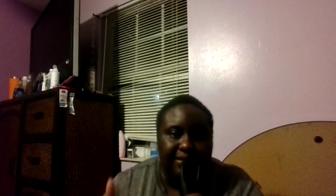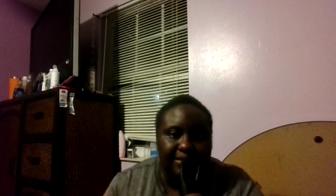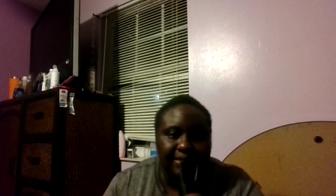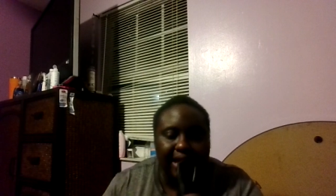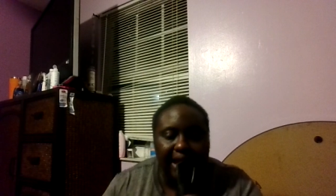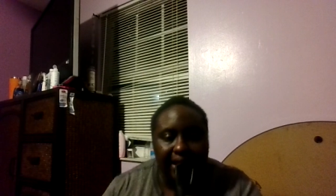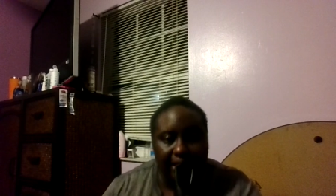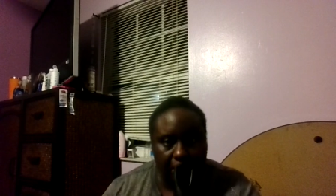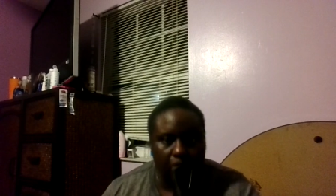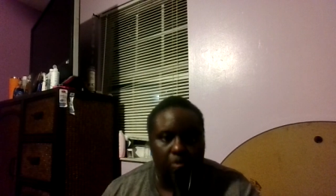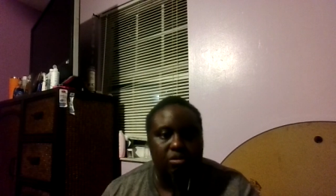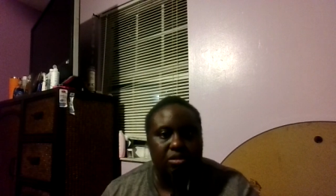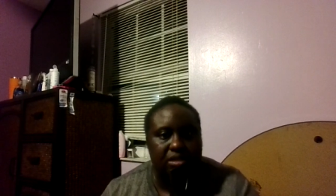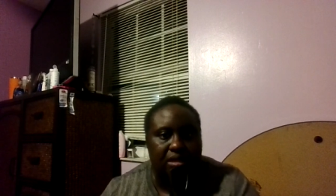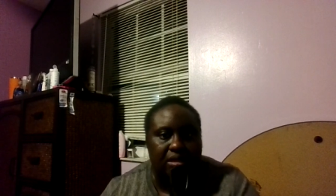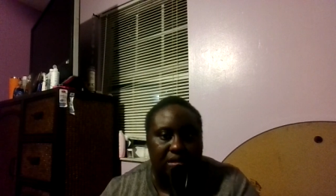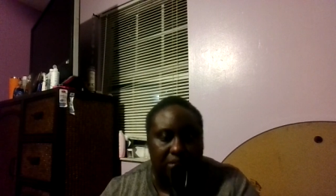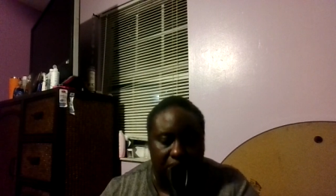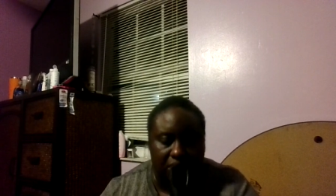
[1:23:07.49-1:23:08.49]

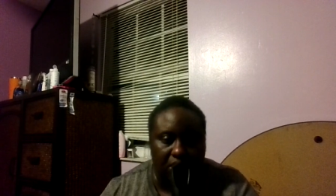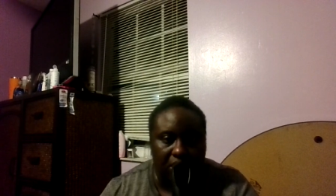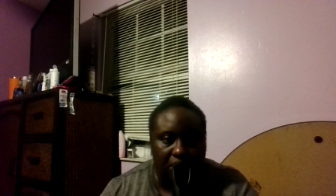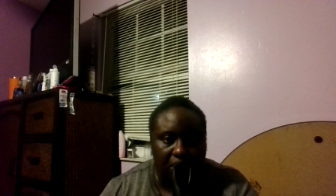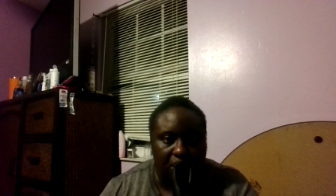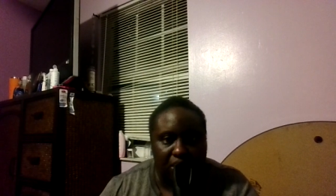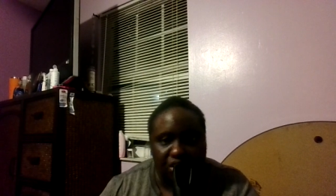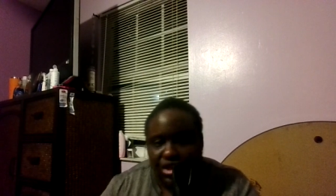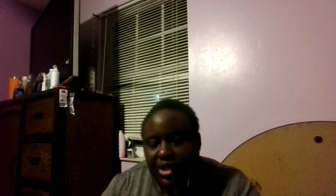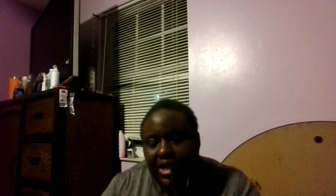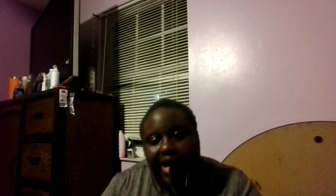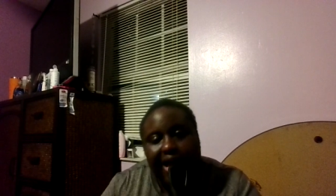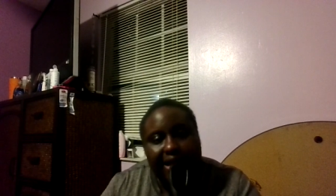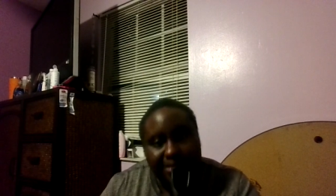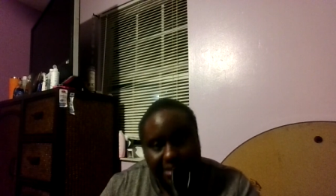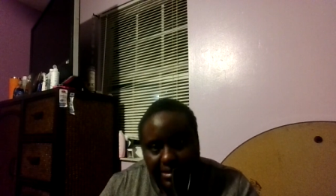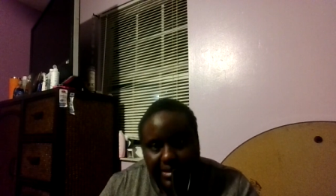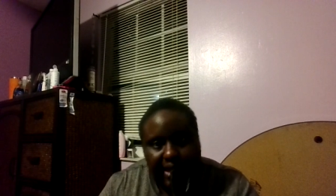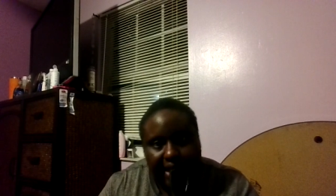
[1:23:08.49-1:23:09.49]
diagnosis. She
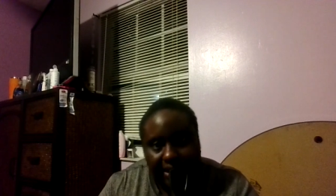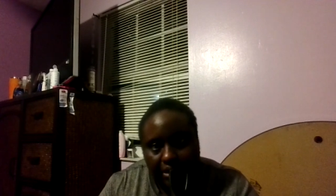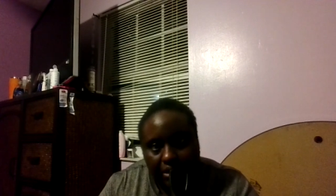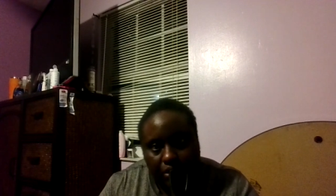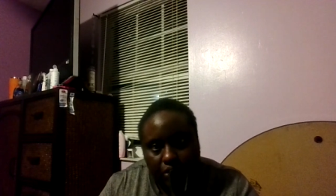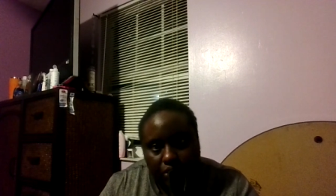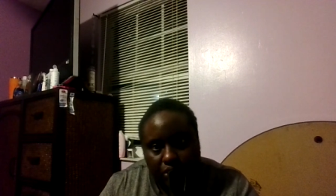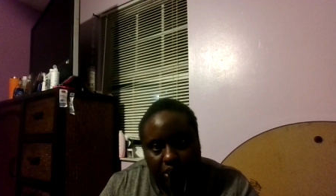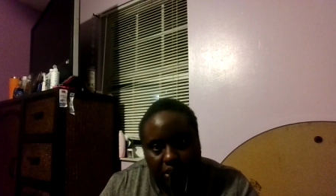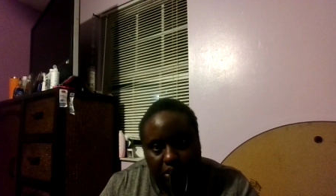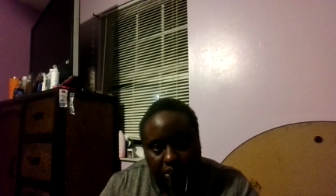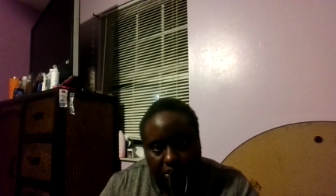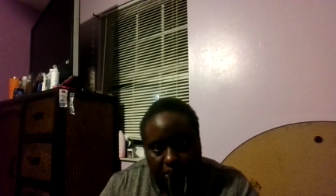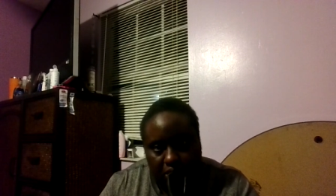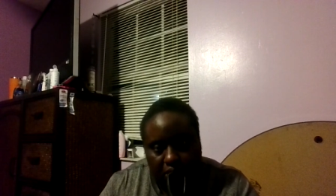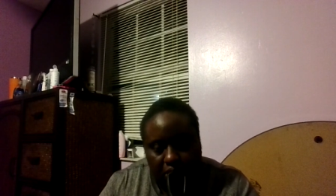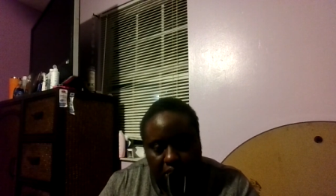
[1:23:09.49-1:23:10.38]
has a diagnosis.